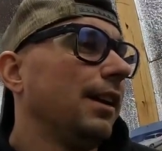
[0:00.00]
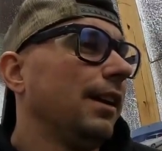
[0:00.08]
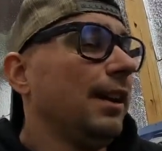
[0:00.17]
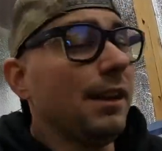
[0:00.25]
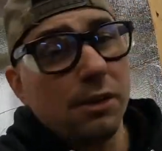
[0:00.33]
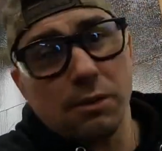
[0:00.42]

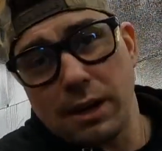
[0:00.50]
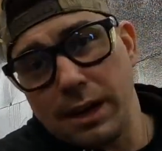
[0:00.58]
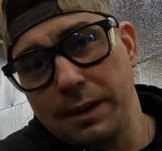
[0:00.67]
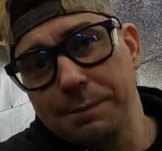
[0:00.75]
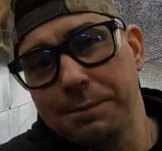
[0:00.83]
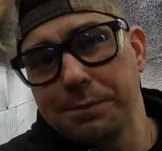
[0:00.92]
Either
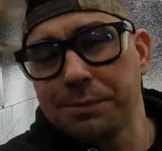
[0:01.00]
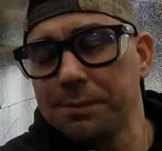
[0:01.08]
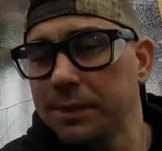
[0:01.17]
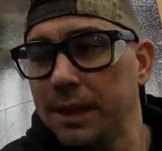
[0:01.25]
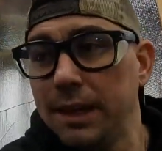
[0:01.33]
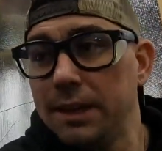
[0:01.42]
way,
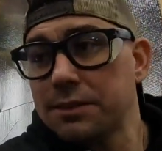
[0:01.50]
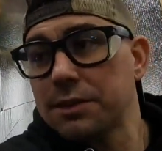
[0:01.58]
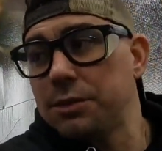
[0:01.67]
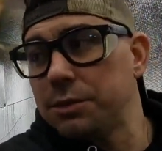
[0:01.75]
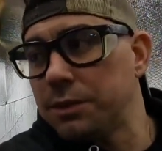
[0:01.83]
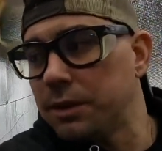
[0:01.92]
it's a
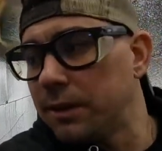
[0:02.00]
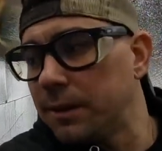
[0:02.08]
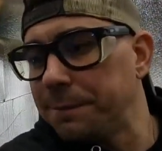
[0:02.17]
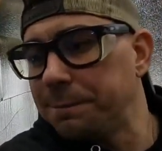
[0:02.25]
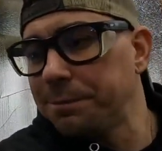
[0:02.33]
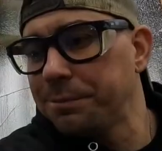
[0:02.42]
cool car.